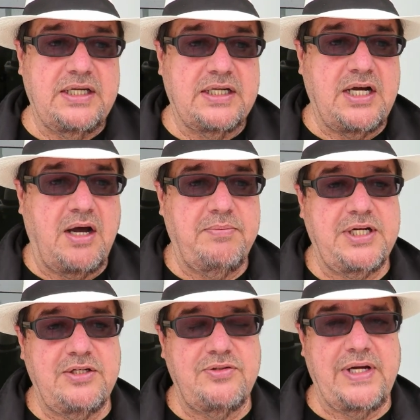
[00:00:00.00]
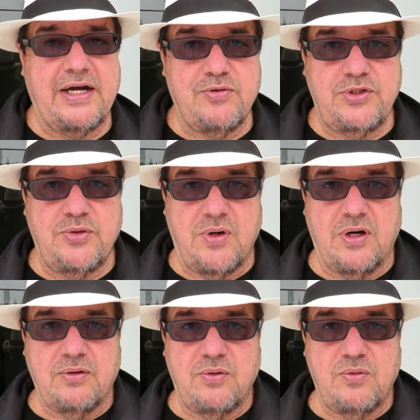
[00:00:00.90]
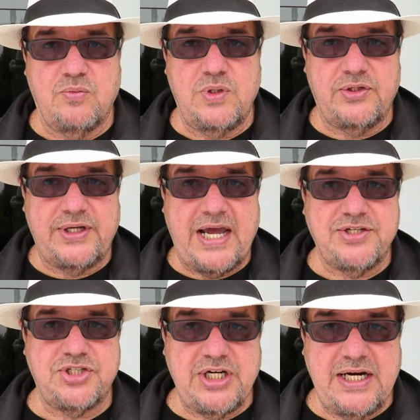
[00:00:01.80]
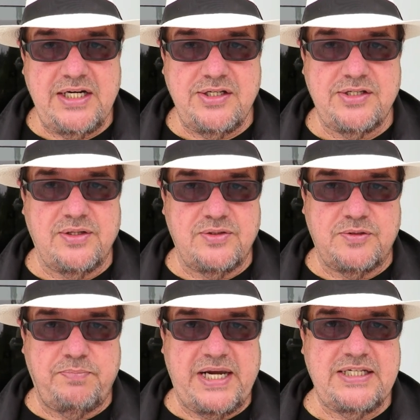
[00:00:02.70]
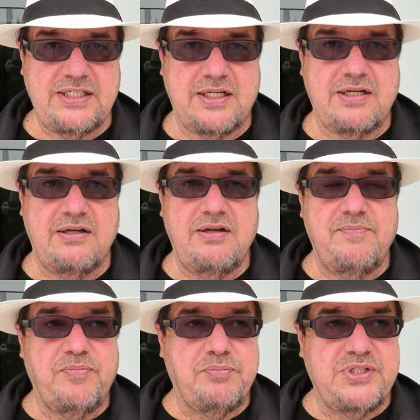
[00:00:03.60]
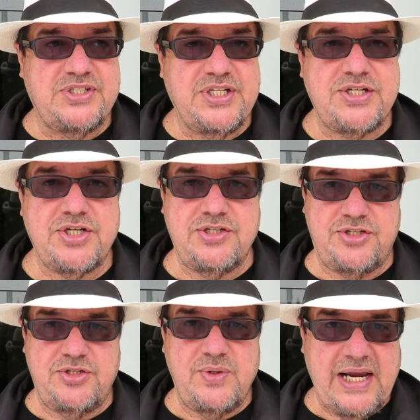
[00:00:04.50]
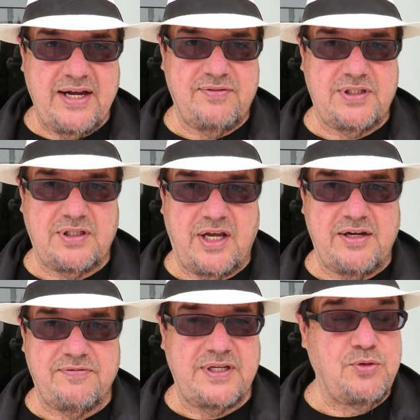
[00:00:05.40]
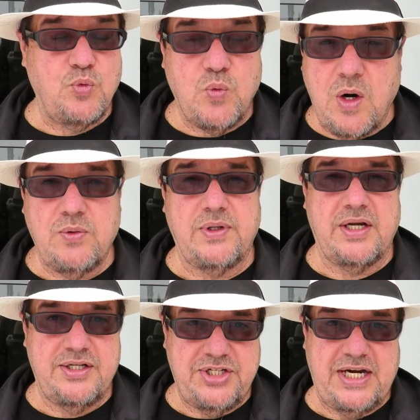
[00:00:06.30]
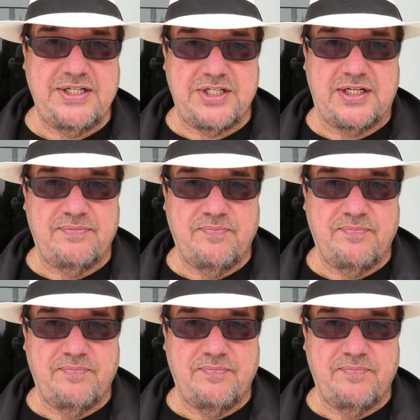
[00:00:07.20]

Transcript: Coming to Ecuador will not change those basic positions you have in life. It won't change it.